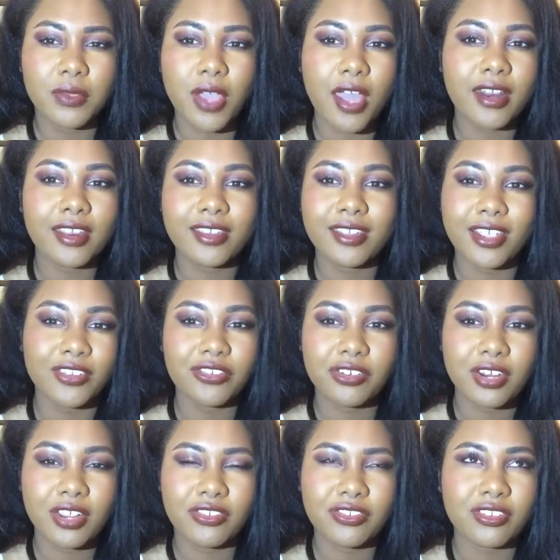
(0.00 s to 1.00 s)
you got it
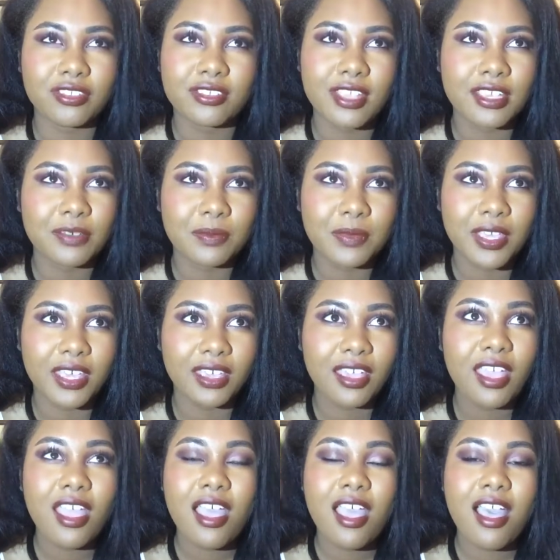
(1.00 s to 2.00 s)
yesterday just like me,